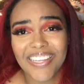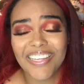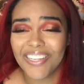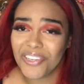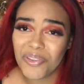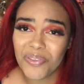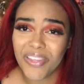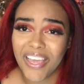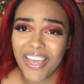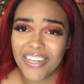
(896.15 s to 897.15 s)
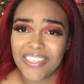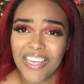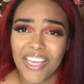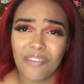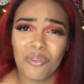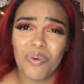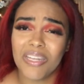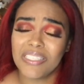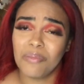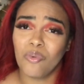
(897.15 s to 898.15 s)
do that. If you want to see
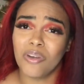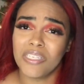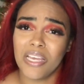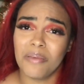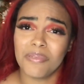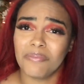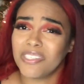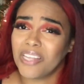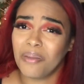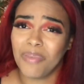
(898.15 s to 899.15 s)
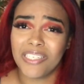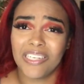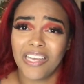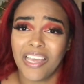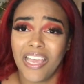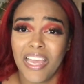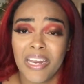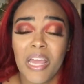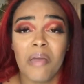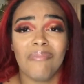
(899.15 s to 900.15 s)
more tips, I'm just going to mention it again.
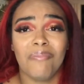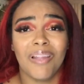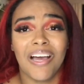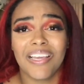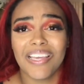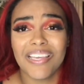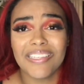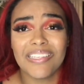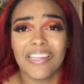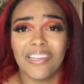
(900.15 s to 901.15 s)
My blog is in the link